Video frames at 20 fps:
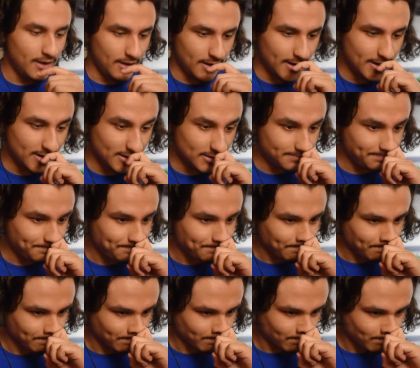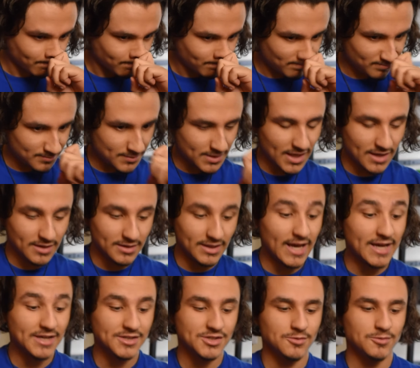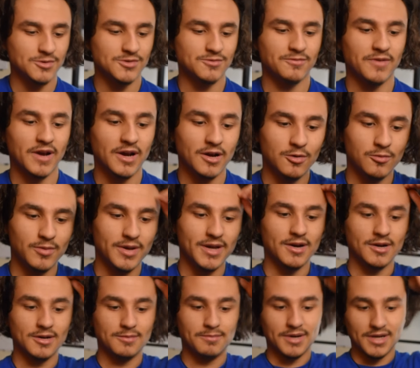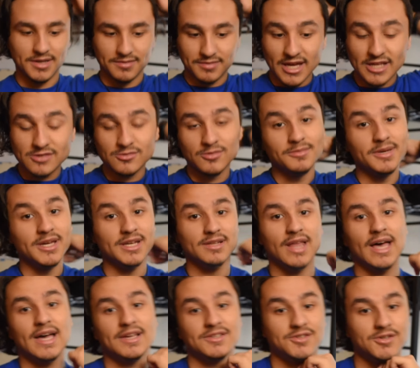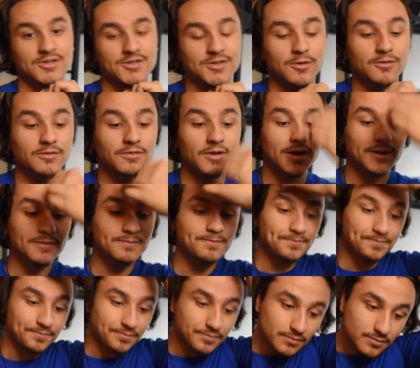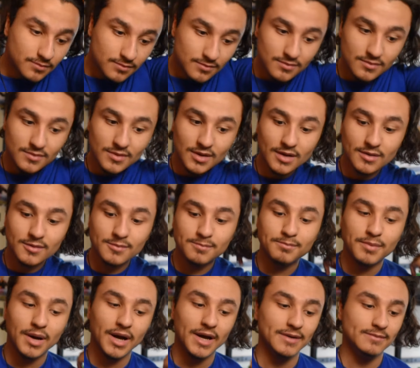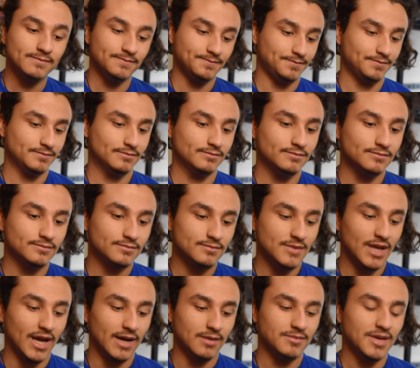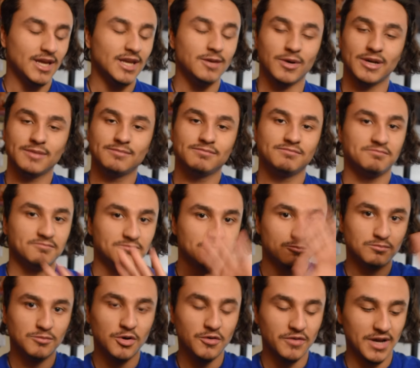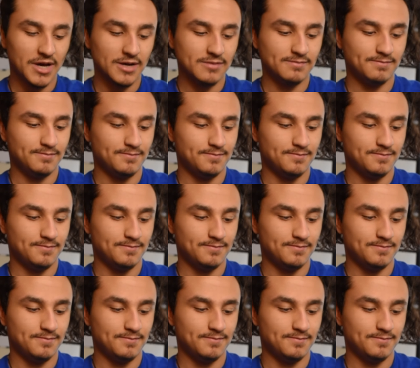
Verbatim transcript: Um, last year was very weird, but that's what made last year so fun. But yeah. Anyway, moving on.